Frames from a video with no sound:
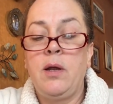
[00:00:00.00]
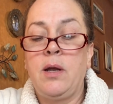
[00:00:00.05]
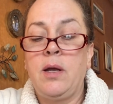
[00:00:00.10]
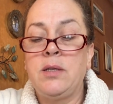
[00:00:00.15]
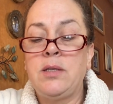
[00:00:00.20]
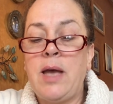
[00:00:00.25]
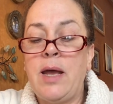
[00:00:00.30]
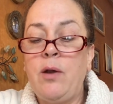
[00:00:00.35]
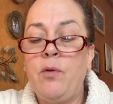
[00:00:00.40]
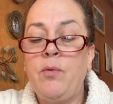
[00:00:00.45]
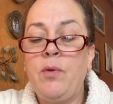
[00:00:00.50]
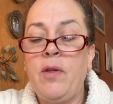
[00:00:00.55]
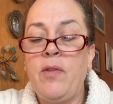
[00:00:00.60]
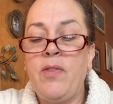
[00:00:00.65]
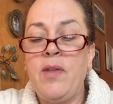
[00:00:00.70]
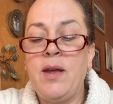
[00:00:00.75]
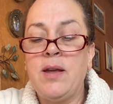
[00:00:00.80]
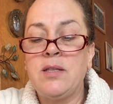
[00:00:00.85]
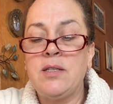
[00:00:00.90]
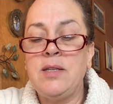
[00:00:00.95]
Because I don't really
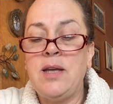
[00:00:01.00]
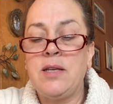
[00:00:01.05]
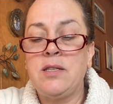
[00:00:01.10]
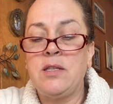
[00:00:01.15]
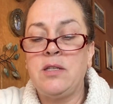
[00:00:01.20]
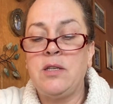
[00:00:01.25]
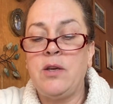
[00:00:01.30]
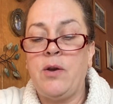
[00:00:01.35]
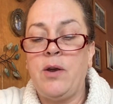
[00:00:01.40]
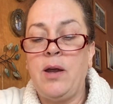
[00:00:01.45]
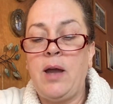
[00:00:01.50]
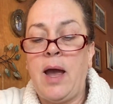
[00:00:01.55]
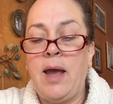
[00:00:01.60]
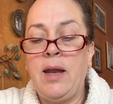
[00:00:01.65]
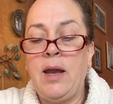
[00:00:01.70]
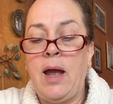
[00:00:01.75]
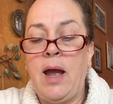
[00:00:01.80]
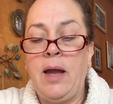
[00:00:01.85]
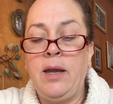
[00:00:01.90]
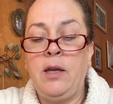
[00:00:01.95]
think it's necessary.
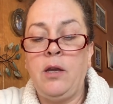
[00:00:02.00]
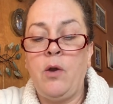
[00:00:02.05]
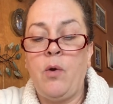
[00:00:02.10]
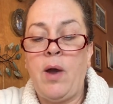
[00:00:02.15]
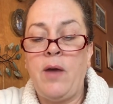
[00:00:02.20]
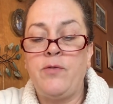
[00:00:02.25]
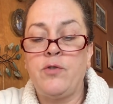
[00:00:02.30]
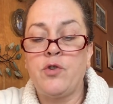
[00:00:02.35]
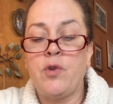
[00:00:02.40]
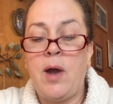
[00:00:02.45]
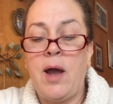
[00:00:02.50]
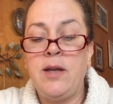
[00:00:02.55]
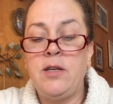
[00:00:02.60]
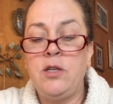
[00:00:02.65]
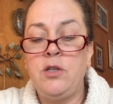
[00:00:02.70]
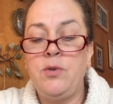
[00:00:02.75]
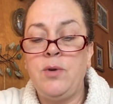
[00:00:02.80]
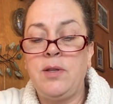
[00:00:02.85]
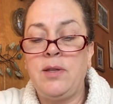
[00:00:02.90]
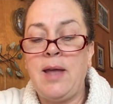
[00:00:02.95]
I've tried
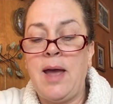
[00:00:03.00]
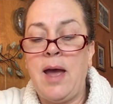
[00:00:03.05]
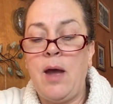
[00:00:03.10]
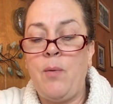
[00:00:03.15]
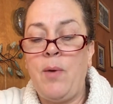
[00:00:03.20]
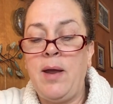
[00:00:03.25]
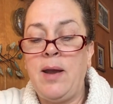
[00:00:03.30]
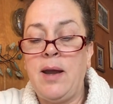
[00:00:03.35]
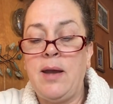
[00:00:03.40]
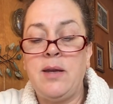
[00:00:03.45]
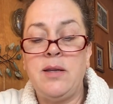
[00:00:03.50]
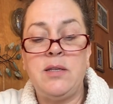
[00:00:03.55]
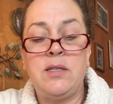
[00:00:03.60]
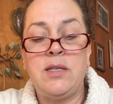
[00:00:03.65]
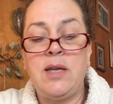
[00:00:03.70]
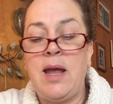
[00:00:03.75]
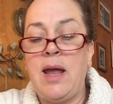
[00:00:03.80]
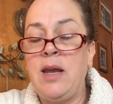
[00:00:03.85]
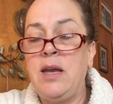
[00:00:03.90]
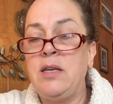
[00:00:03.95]
to do it that way and I didn't
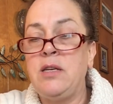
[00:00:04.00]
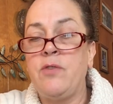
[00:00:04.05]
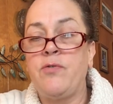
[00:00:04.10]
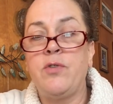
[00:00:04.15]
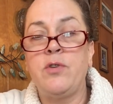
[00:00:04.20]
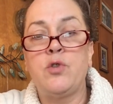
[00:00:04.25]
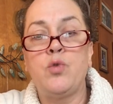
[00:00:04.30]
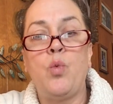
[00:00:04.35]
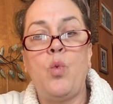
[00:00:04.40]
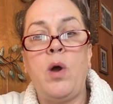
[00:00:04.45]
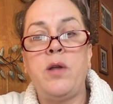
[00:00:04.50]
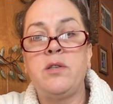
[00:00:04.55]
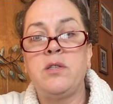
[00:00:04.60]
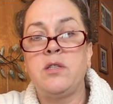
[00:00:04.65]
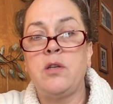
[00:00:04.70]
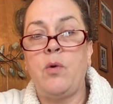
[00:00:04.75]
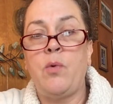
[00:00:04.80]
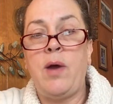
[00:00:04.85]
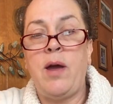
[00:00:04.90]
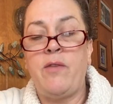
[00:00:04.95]
see any difference
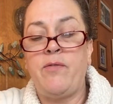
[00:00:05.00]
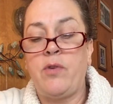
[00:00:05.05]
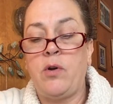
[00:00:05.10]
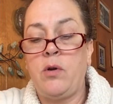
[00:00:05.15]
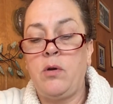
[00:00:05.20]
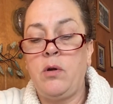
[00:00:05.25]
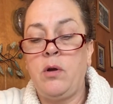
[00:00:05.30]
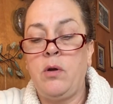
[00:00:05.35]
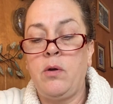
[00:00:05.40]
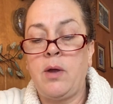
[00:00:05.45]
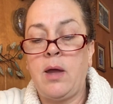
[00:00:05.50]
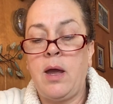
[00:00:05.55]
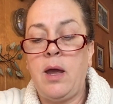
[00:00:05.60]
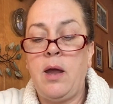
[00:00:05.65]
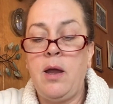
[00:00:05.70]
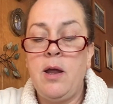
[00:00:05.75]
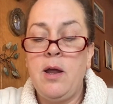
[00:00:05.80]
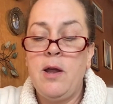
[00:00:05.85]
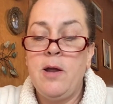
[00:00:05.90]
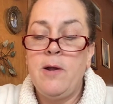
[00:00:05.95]
whatsoever, okay?